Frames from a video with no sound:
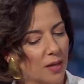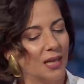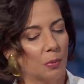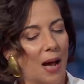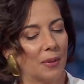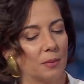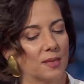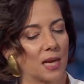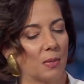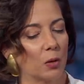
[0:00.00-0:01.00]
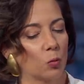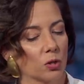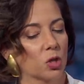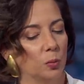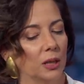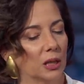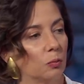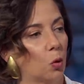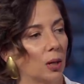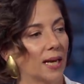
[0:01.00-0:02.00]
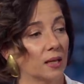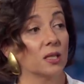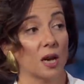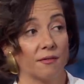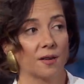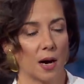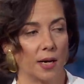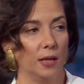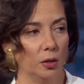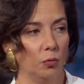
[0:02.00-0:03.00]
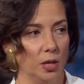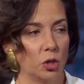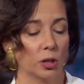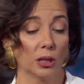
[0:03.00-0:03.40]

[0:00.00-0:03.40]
I think Mohammed bin Salman wants to be a little more like the tough guy in the region,